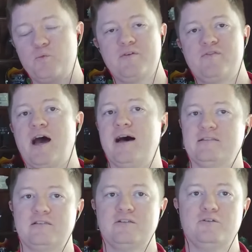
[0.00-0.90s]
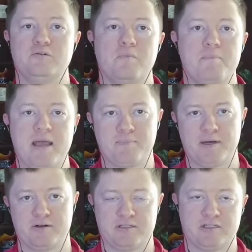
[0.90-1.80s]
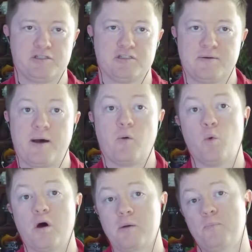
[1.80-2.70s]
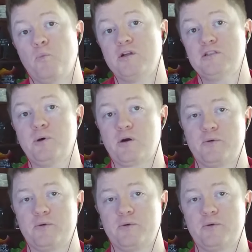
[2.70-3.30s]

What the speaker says: we've got to make better decisions about what to put our